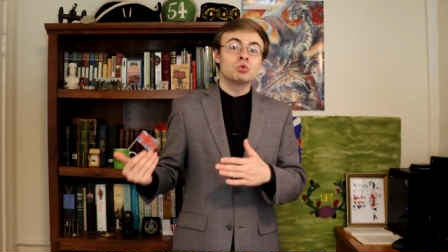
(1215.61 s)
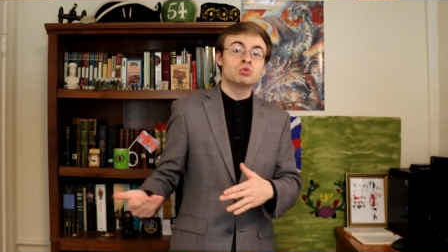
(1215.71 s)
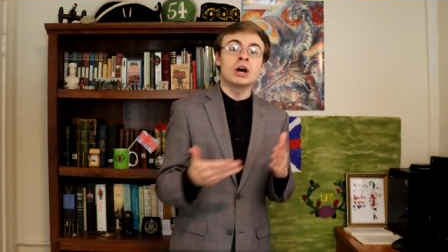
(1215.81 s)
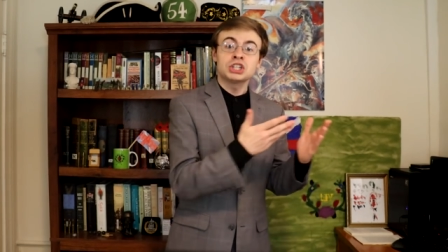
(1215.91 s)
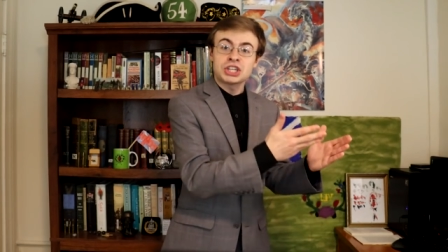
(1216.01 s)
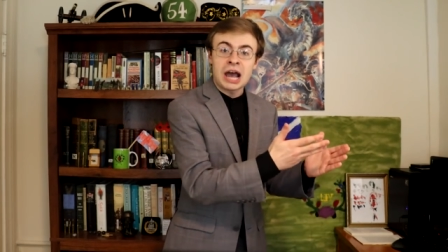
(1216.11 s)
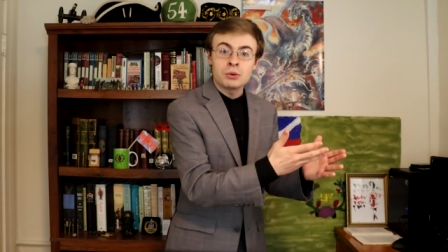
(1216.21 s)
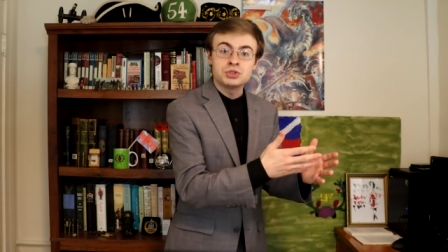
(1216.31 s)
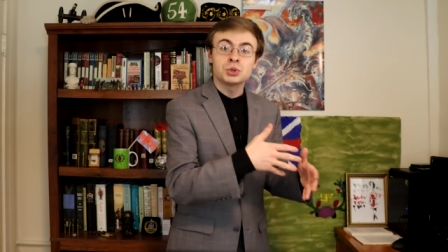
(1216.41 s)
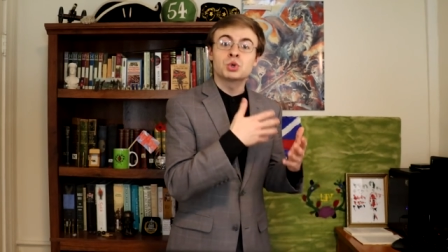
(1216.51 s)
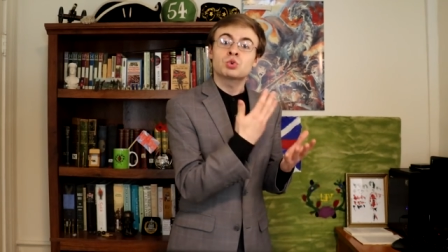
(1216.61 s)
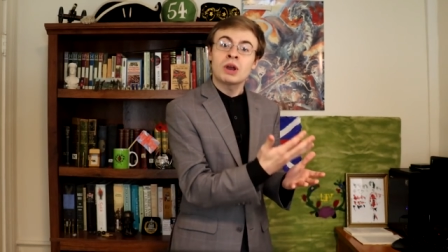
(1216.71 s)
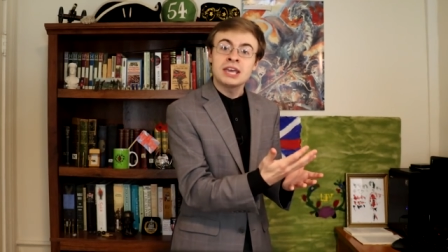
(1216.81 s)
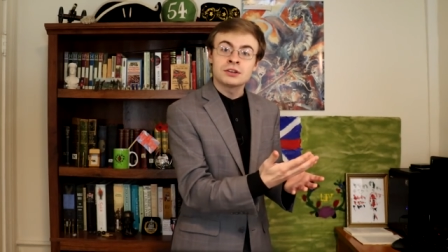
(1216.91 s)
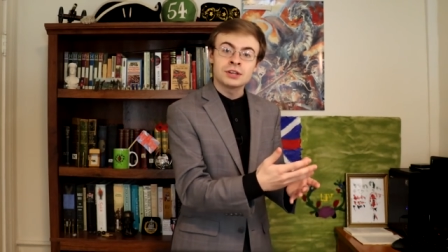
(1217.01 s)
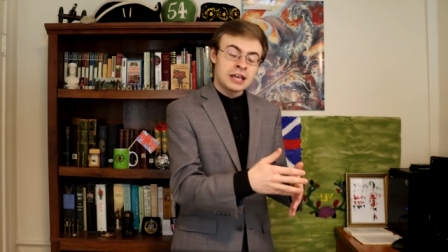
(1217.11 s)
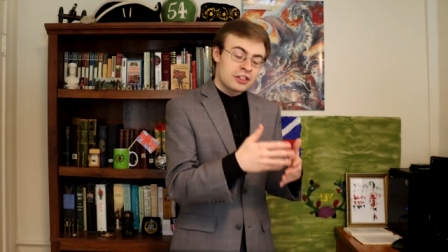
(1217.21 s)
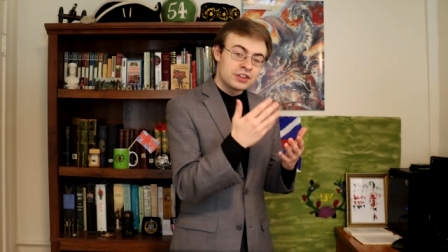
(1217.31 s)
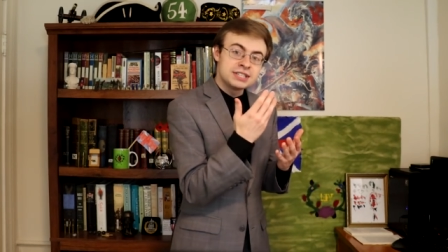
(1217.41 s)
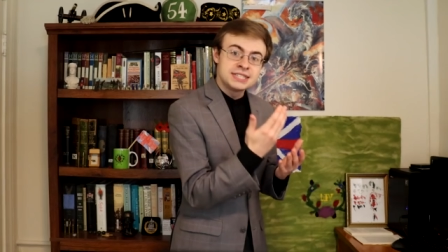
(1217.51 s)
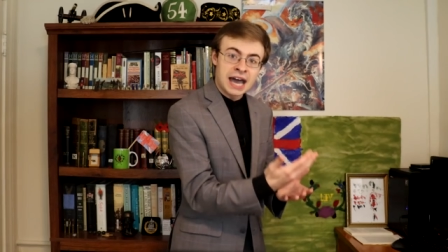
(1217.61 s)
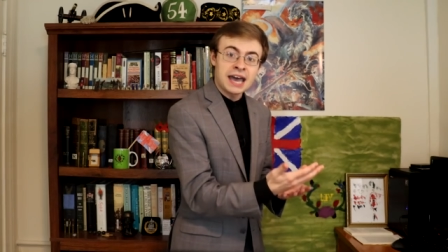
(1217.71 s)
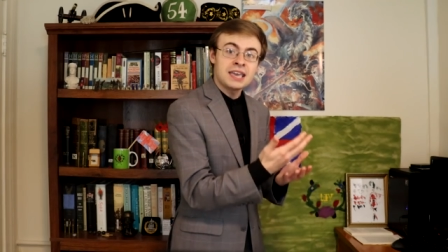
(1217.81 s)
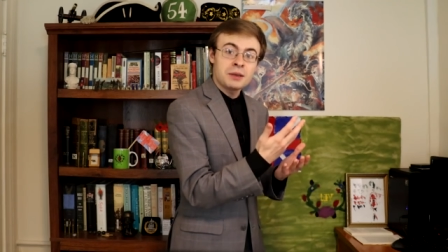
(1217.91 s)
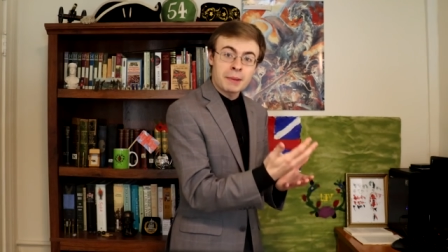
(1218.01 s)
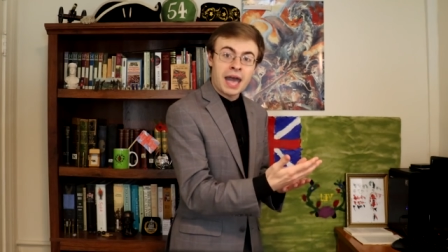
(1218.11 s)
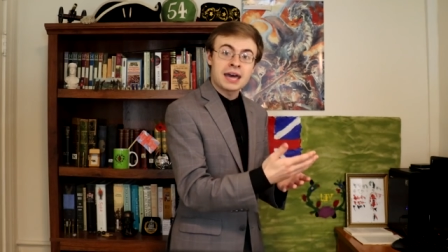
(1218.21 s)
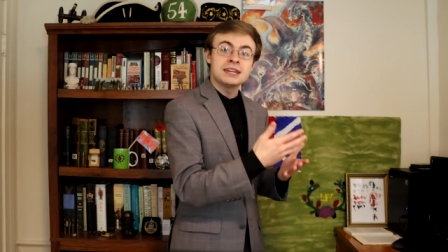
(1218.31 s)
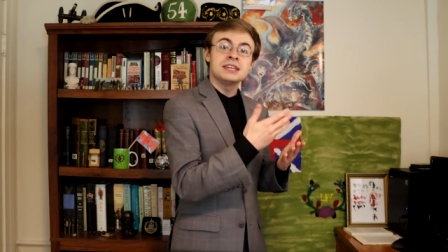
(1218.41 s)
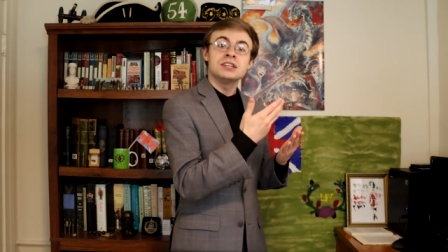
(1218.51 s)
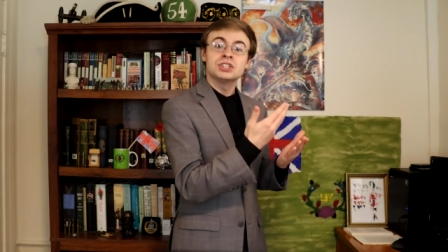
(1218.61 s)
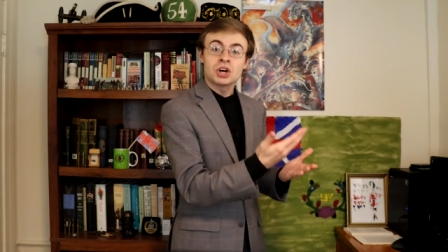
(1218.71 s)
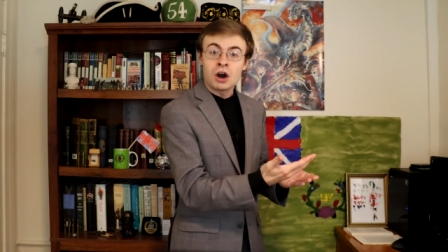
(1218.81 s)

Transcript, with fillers: rushed out to cradle the dying man in his